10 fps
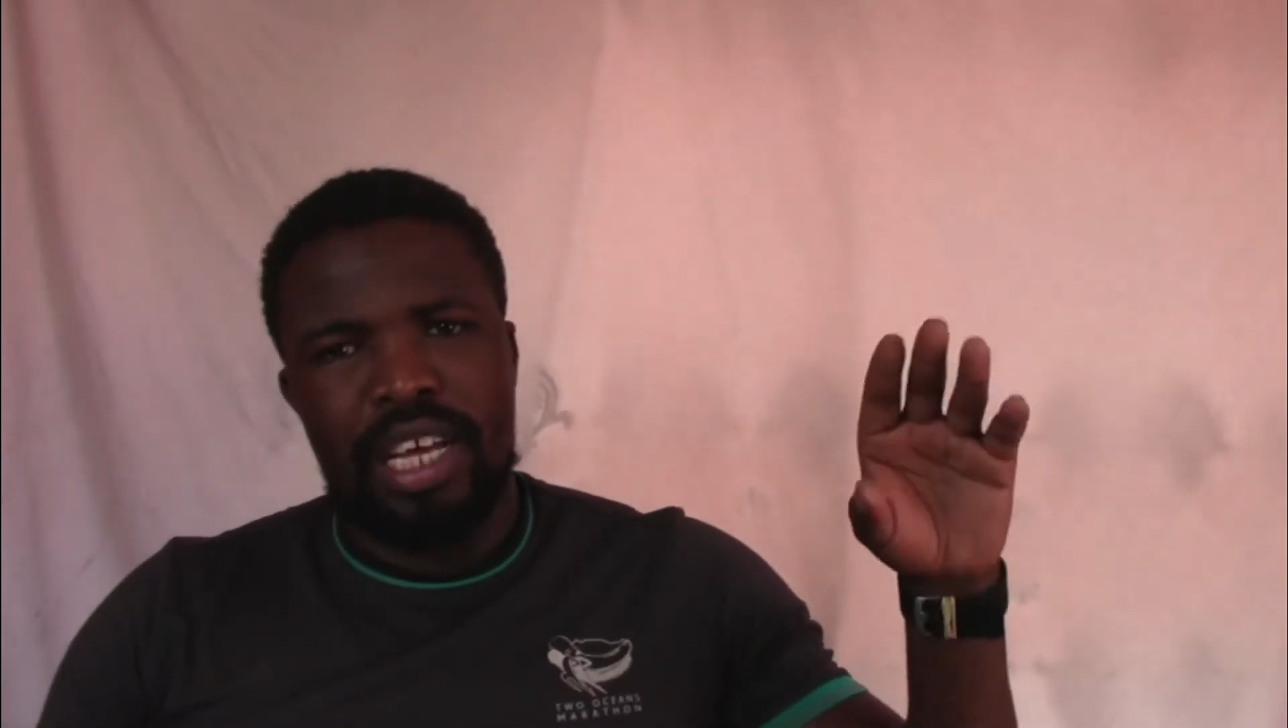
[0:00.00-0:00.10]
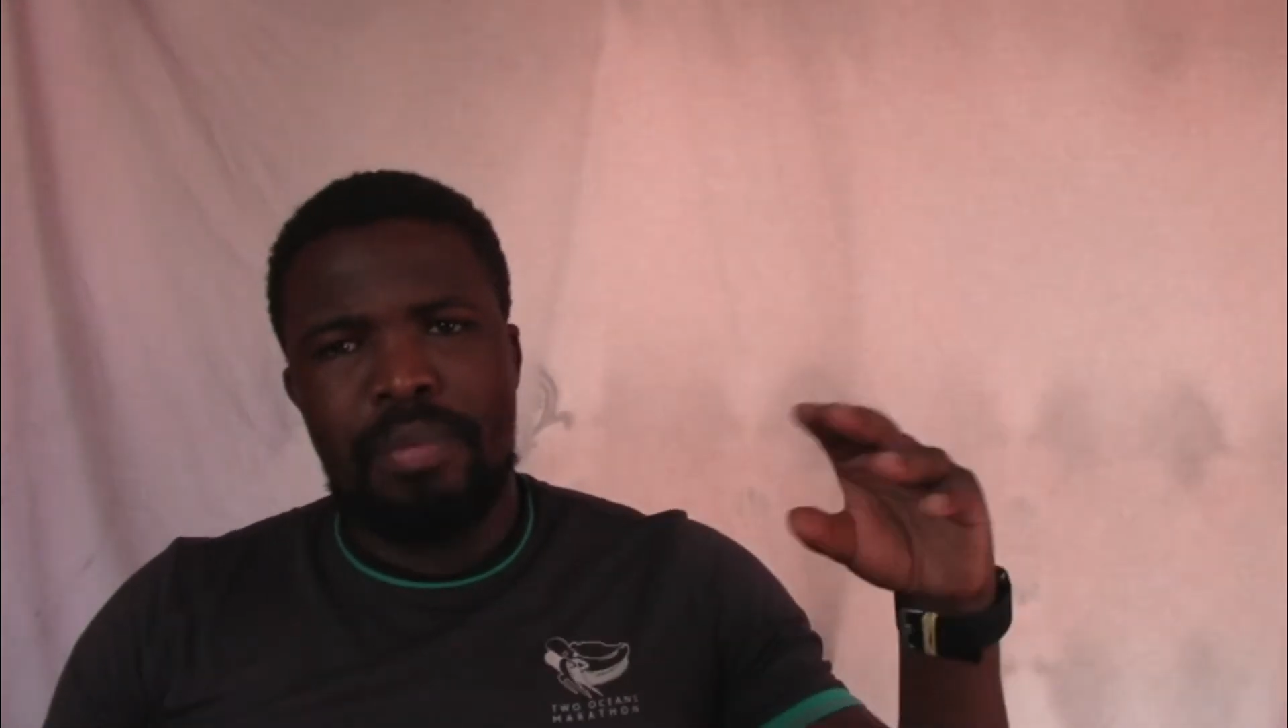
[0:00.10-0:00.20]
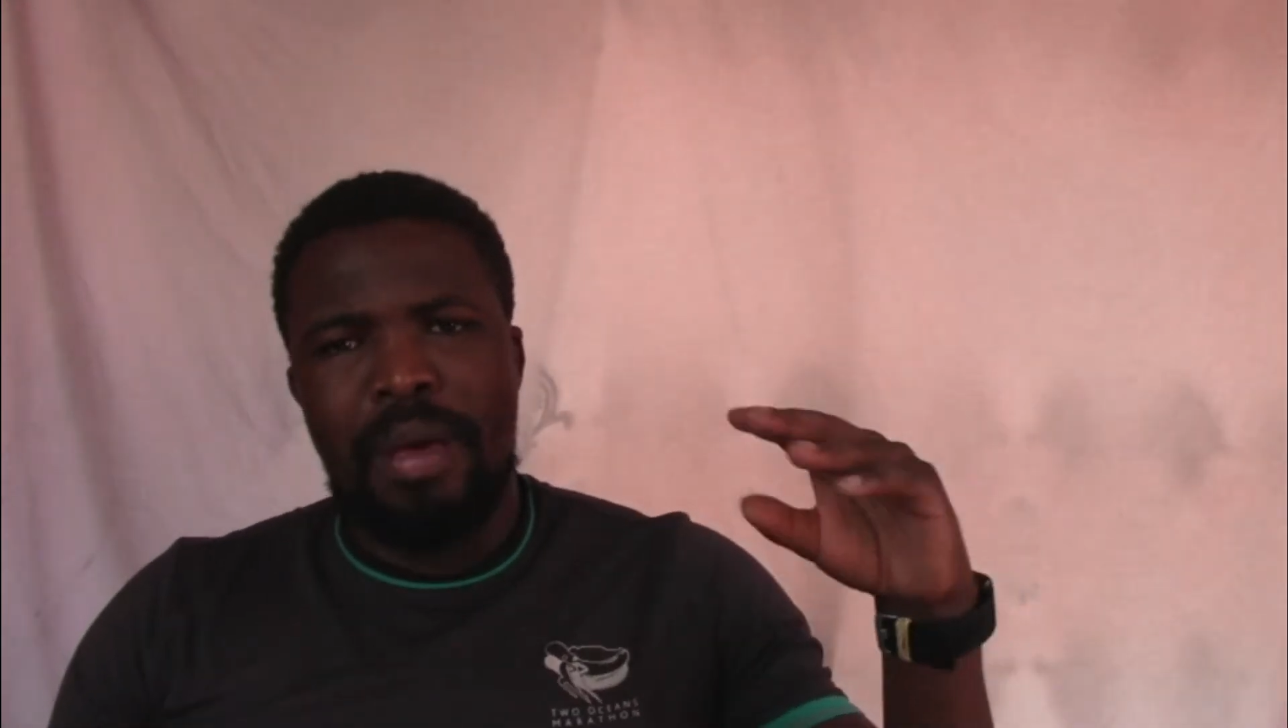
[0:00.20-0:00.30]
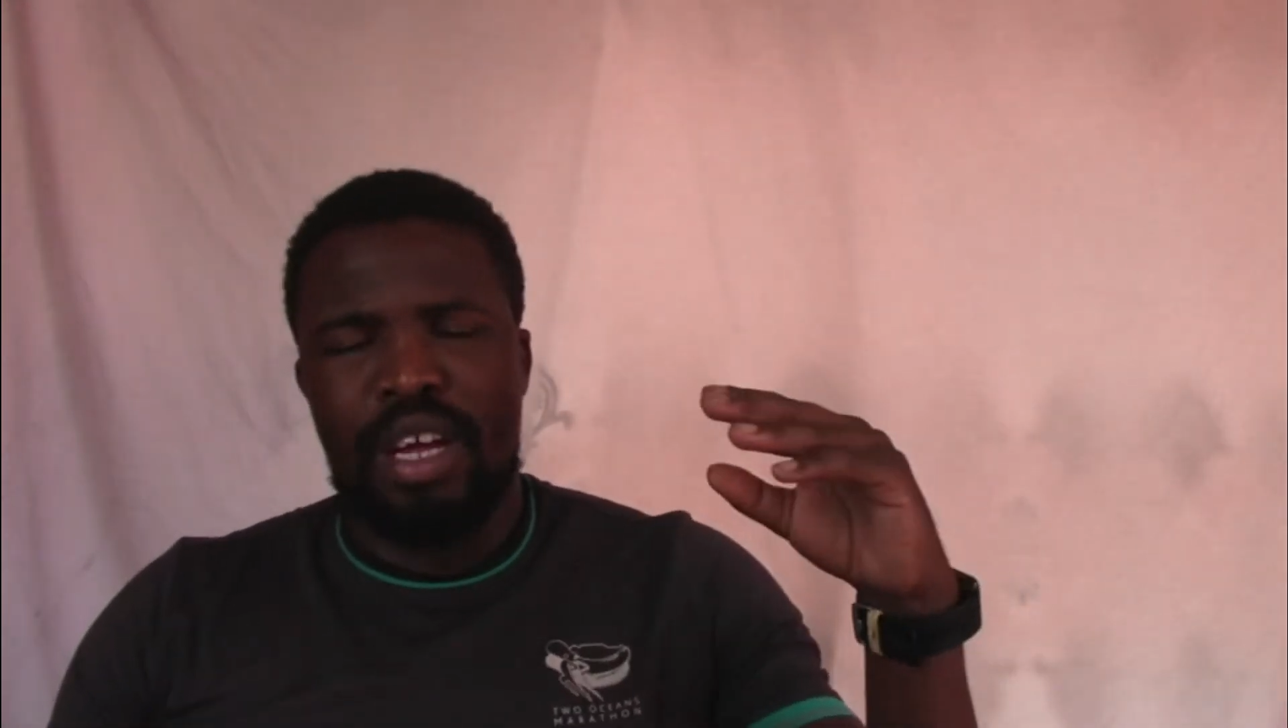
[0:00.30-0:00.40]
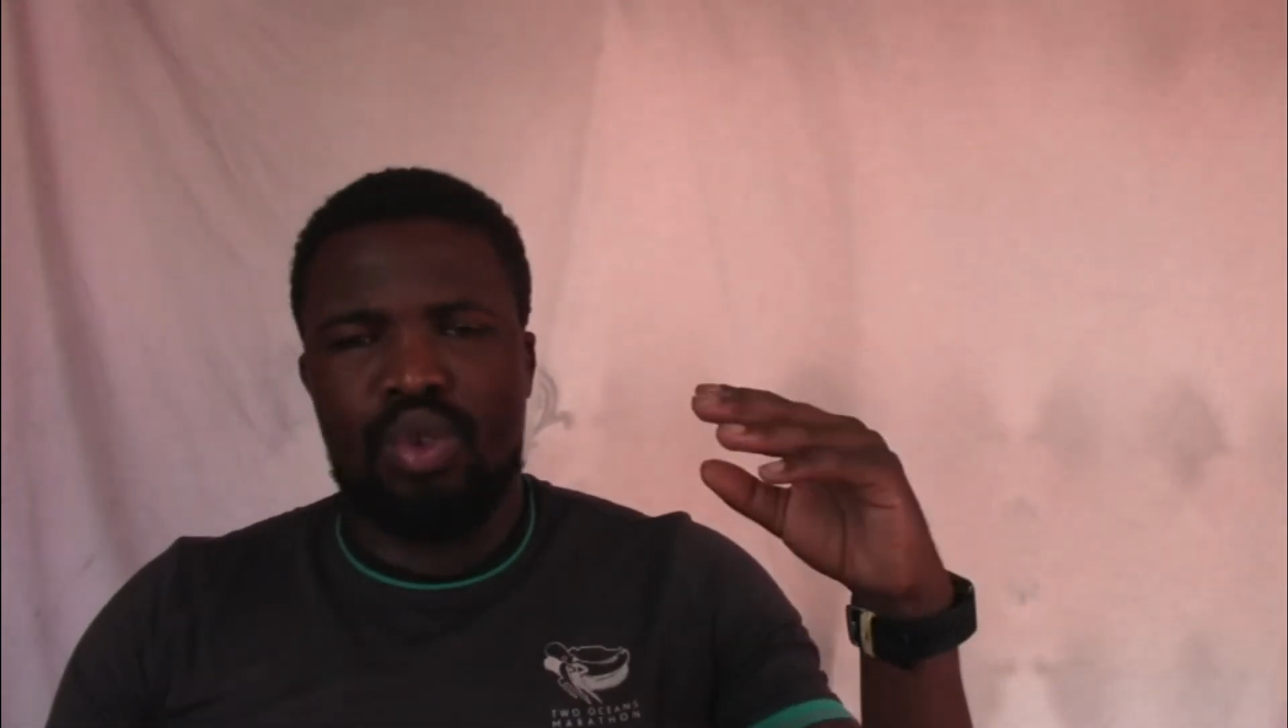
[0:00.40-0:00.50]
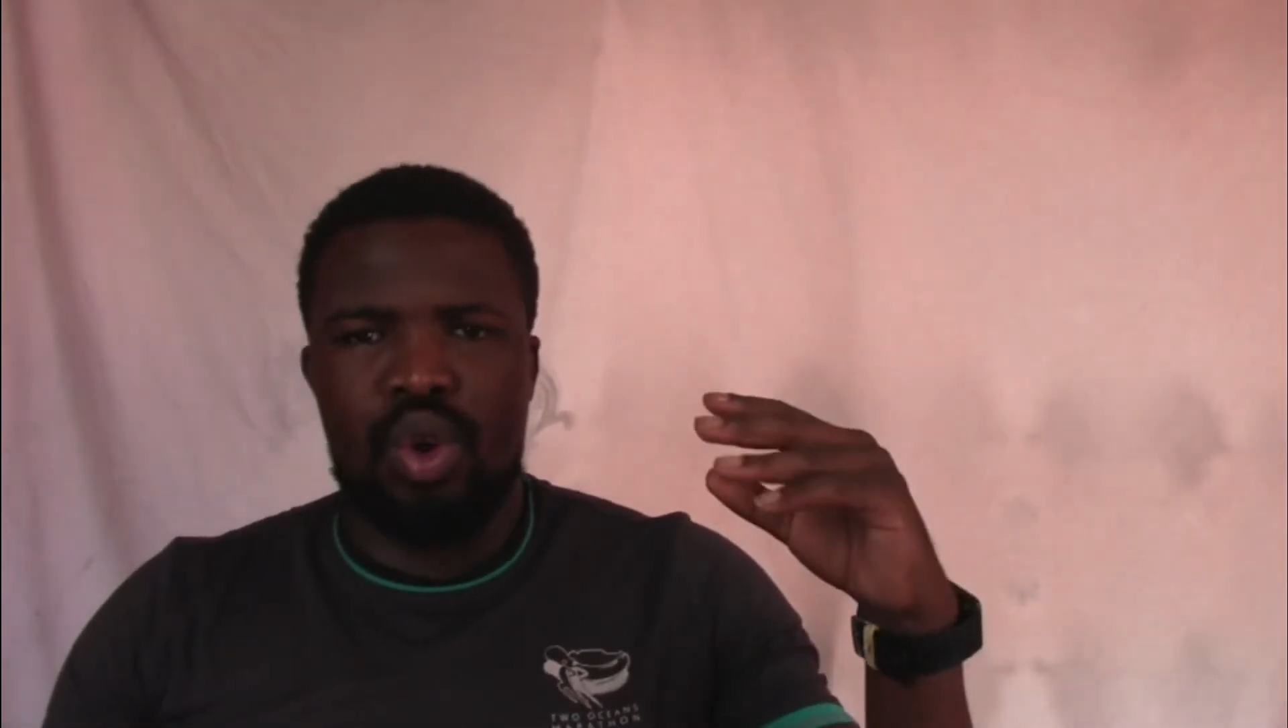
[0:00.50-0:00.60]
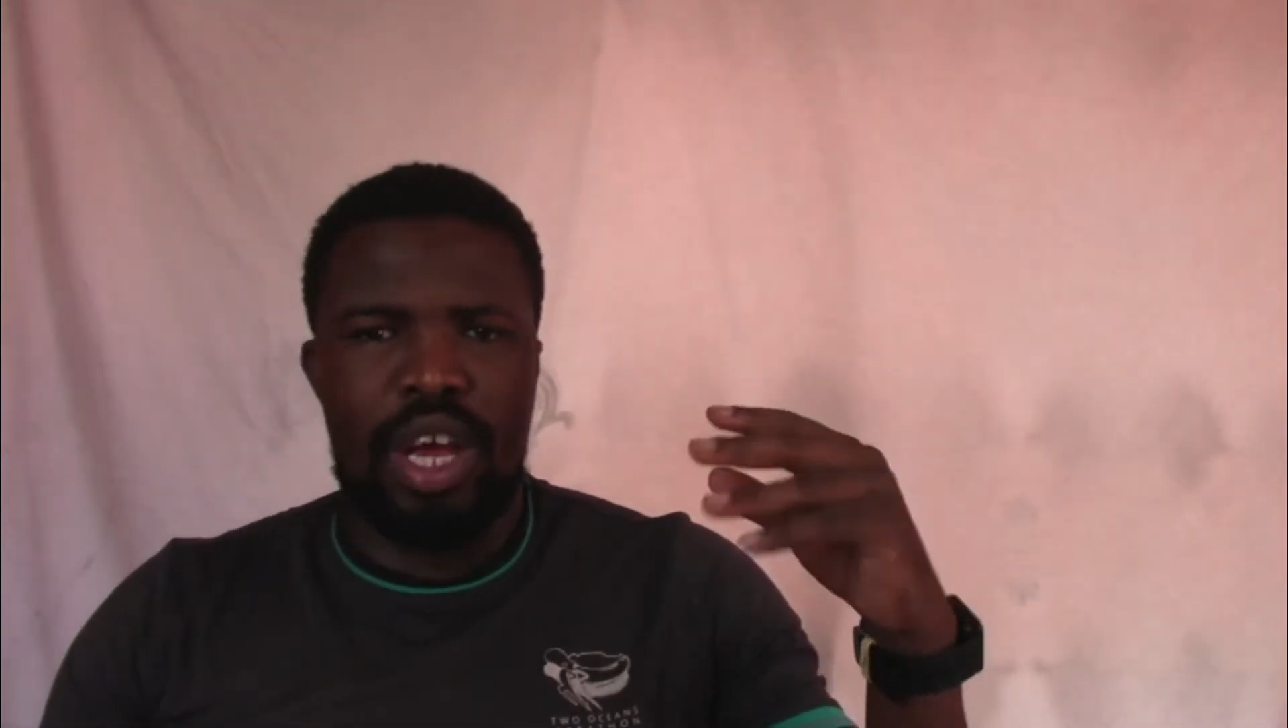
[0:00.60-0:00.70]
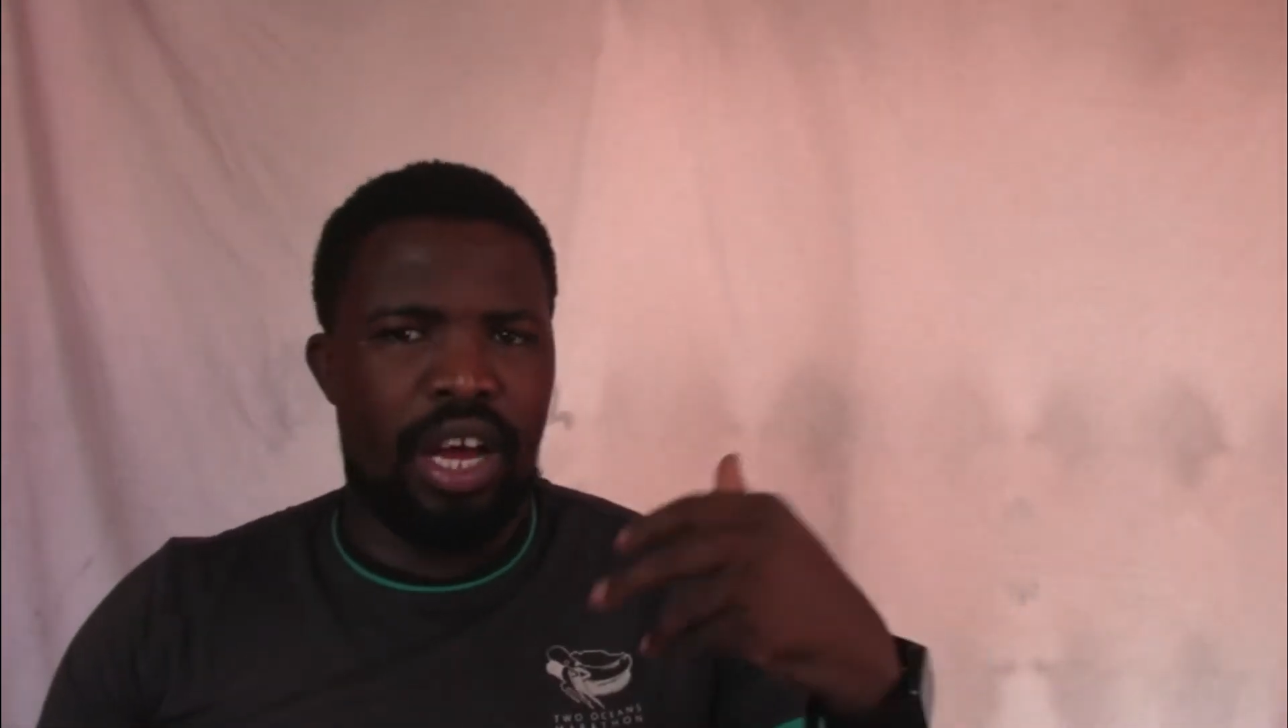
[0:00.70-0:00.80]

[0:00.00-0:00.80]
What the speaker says: ibethwe,